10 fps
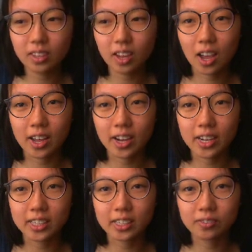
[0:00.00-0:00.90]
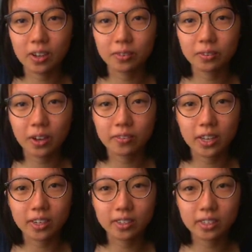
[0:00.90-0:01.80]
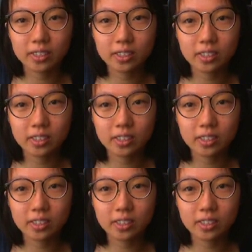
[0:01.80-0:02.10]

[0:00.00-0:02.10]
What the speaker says: I identify with five-headedness.